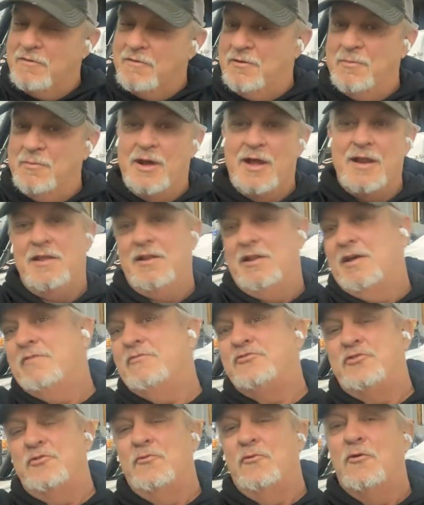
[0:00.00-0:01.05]
everybody
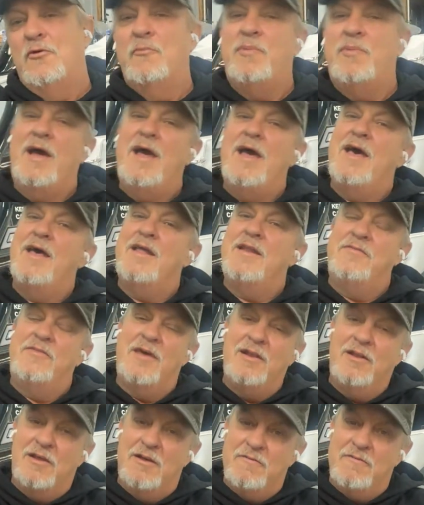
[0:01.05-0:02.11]
loves the wool pad and
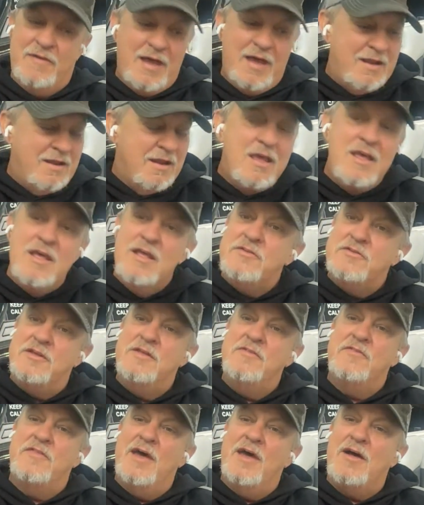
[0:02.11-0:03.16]
they love that
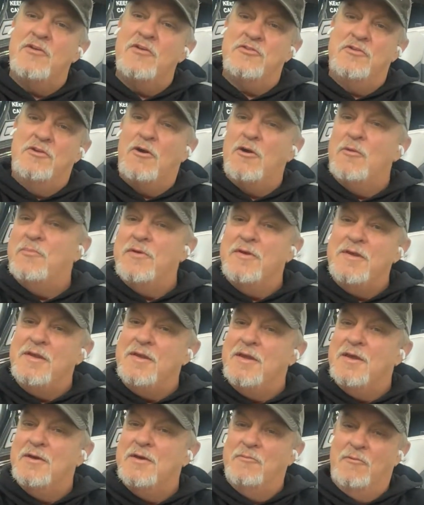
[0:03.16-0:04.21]
10,000
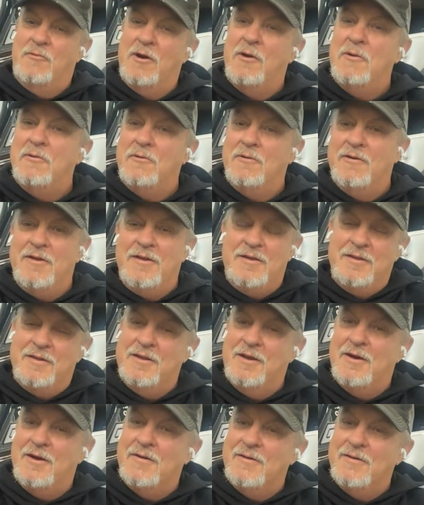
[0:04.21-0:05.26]
RPM rotary, and
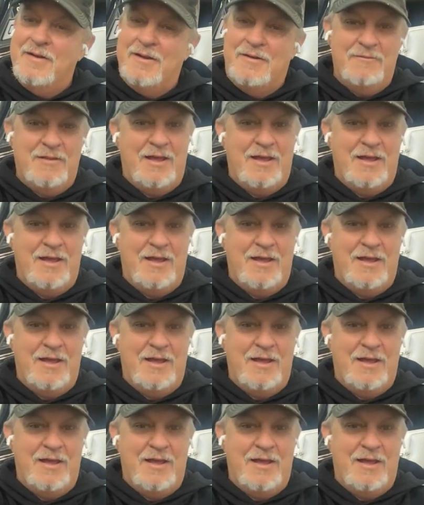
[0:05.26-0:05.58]
I'm